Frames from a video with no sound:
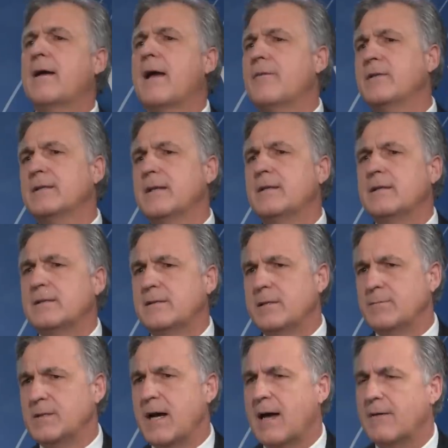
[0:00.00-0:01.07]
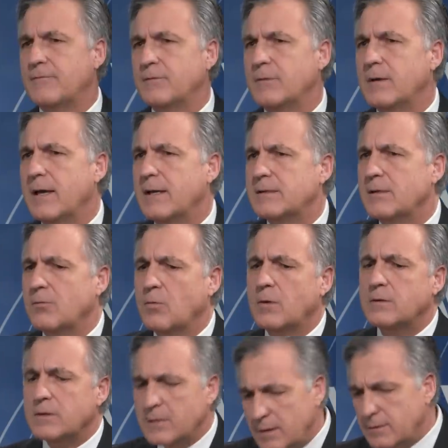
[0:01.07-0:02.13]
having done this deep dive,
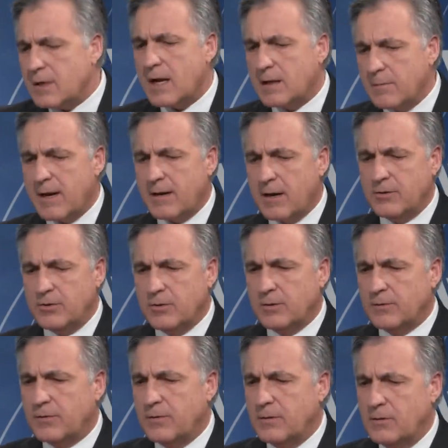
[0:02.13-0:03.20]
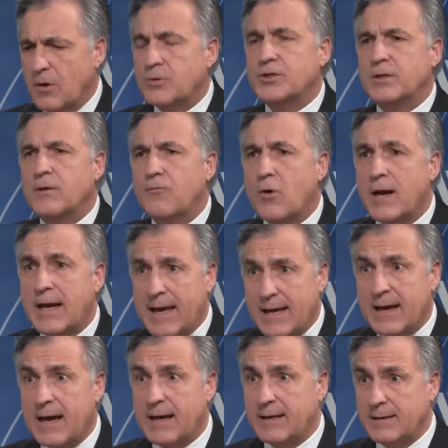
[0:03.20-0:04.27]
talk about how your notion of what AI